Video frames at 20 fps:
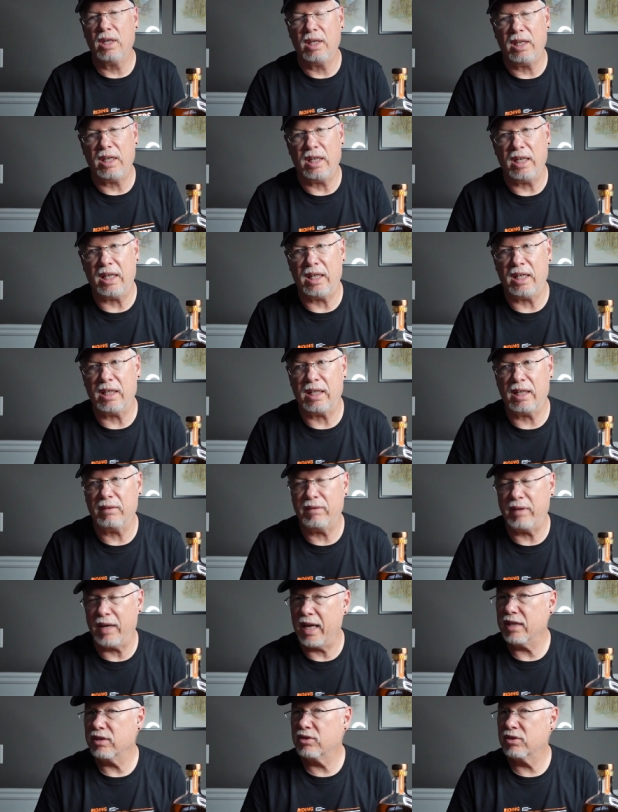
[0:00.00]
and I've
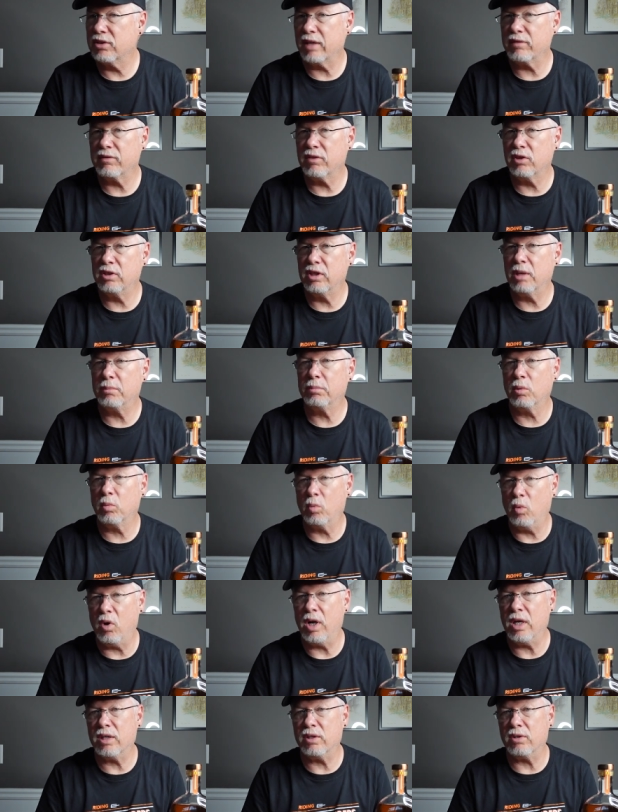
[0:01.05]
had several number
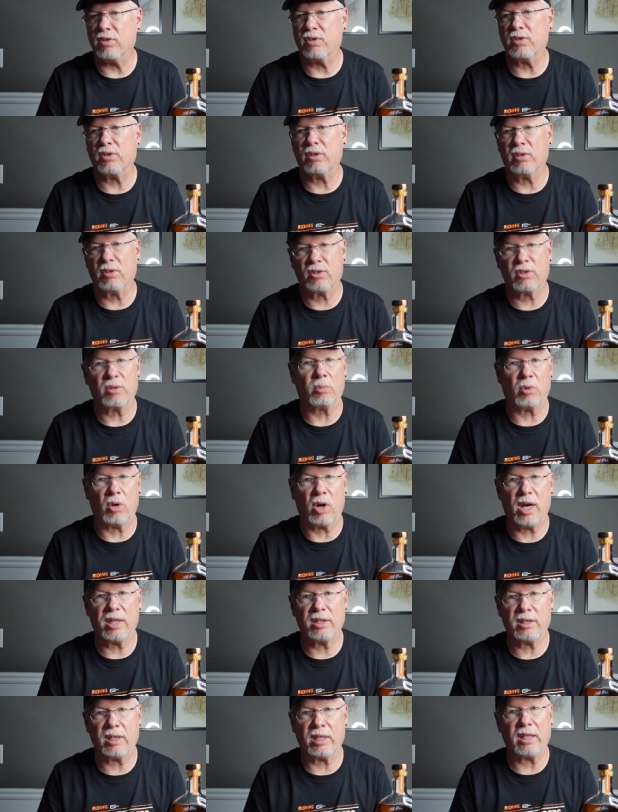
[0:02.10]
ones,
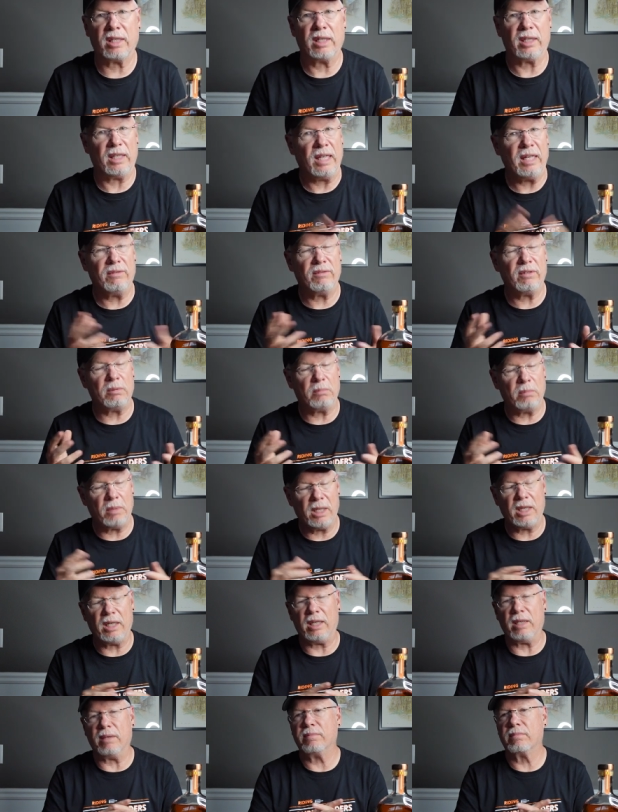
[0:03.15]
surprising even
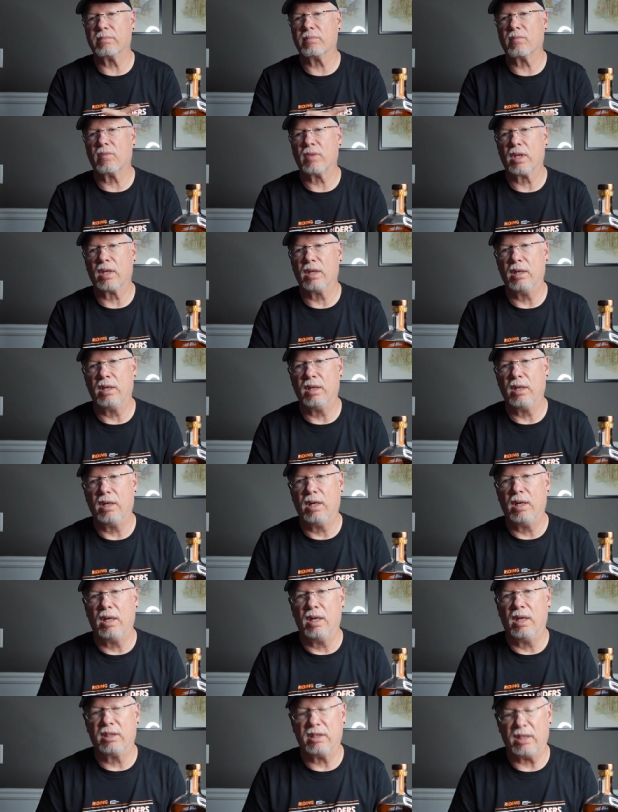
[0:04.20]
me.
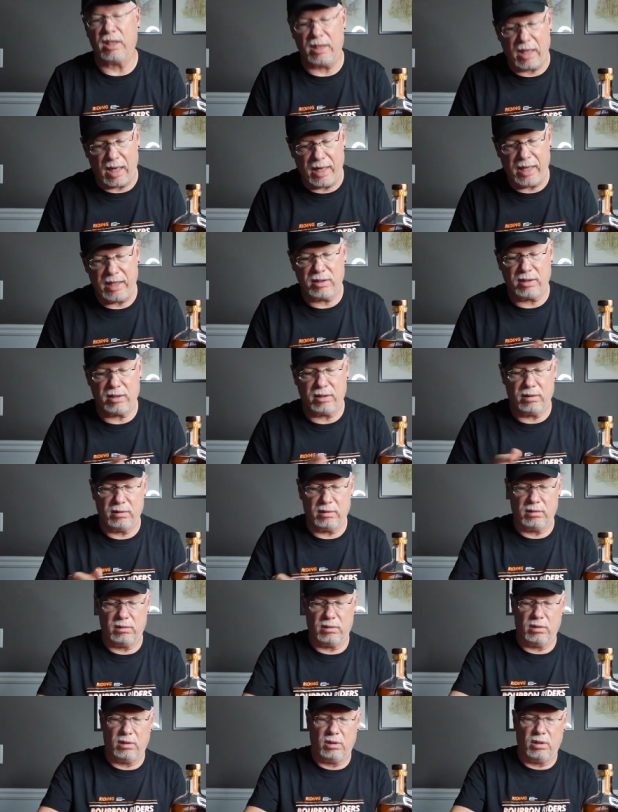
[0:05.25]
Tonight,
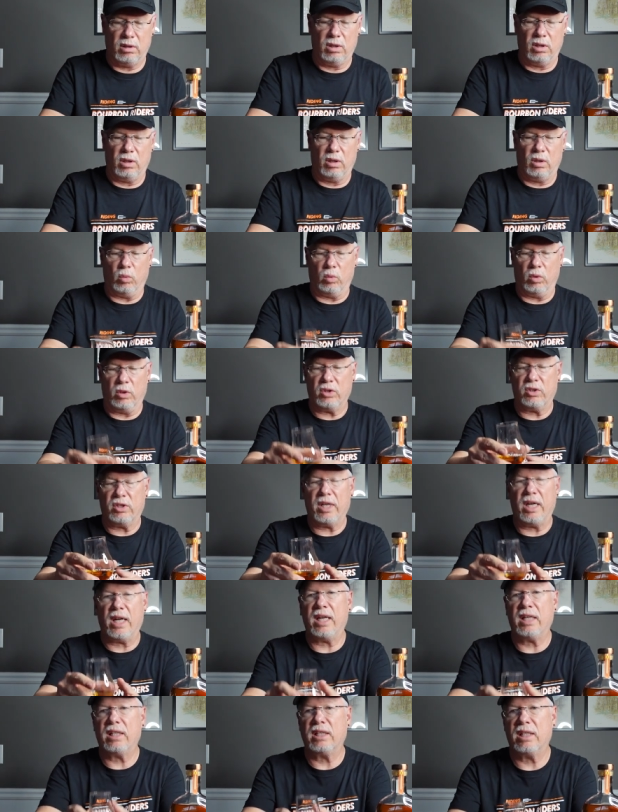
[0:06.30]
we're
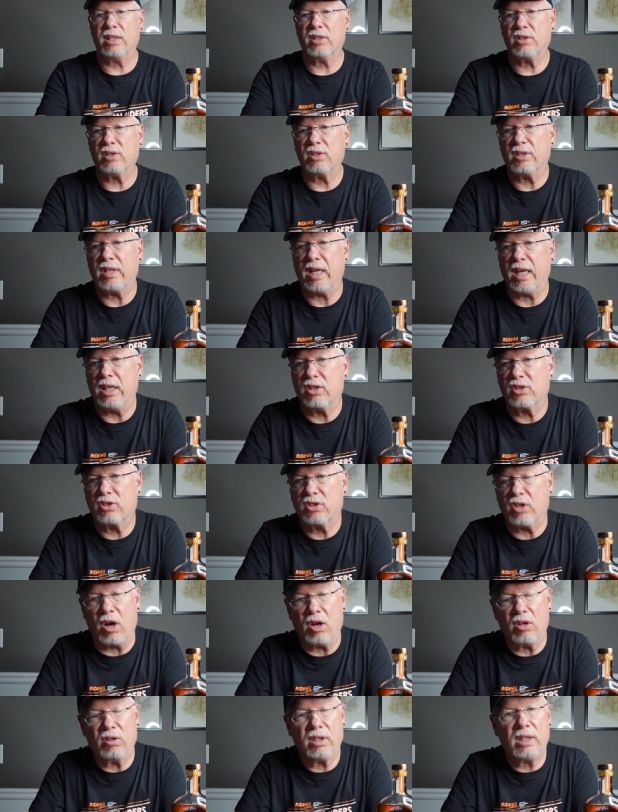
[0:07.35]
saying this is a
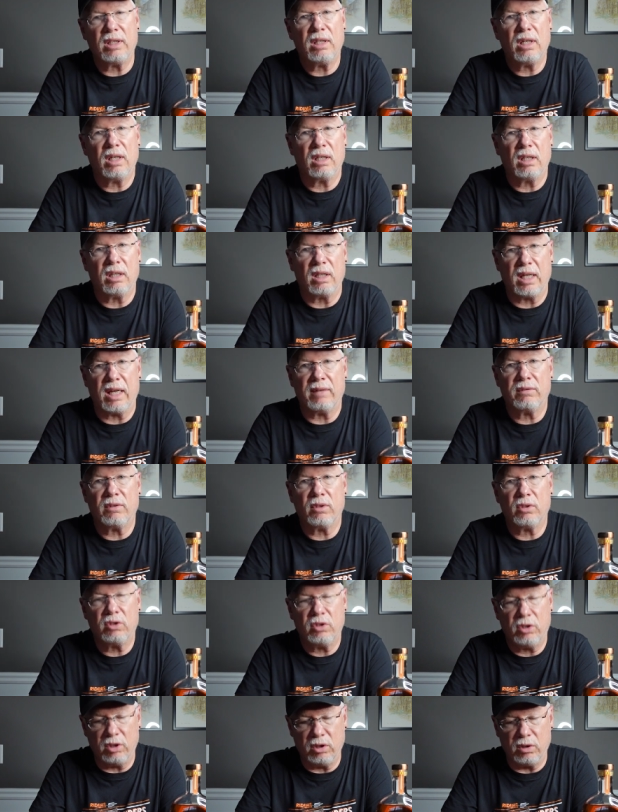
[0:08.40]
solid level
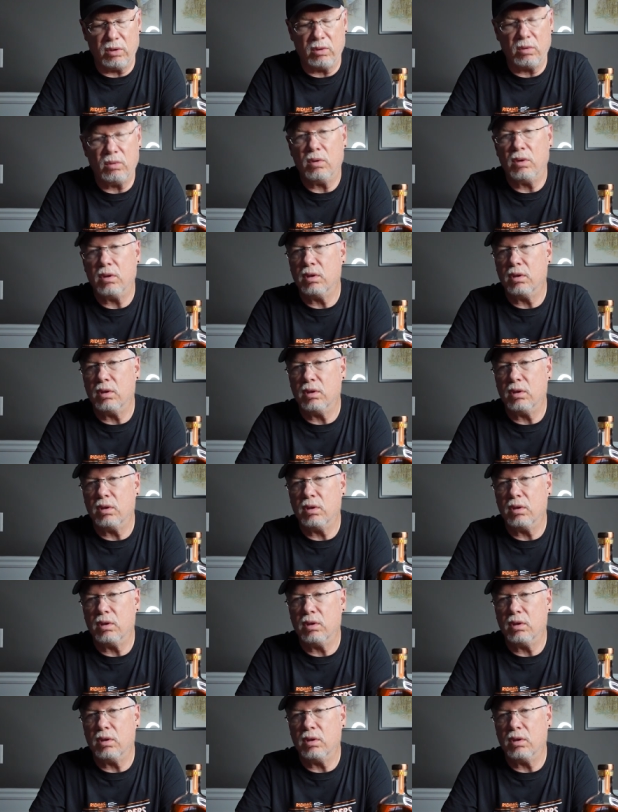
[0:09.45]
two.